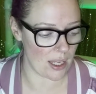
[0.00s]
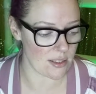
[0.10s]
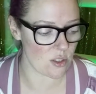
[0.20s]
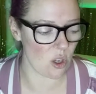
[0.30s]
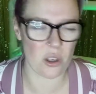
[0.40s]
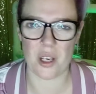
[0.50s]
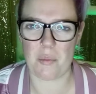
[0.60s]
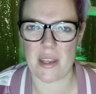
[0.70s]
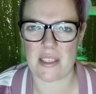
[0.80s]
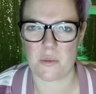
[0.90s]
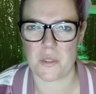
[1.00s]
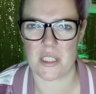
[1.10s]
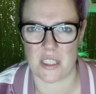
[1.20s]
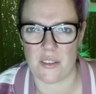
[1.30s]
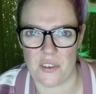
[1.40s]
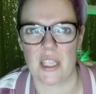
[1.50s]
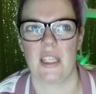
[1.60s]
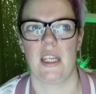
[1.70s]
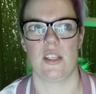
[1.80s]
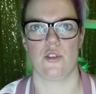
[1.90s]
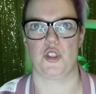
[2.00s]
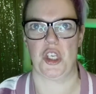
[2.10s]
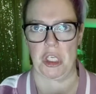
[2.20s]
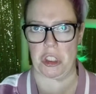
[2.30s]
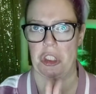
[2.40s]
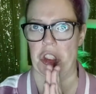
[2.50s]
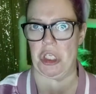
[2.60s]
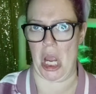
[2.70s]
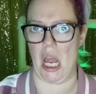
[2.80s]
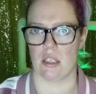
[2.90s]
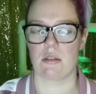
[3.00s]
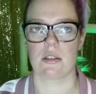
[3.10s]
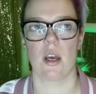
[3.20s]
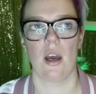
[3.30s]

It's not going to be specifically just dance.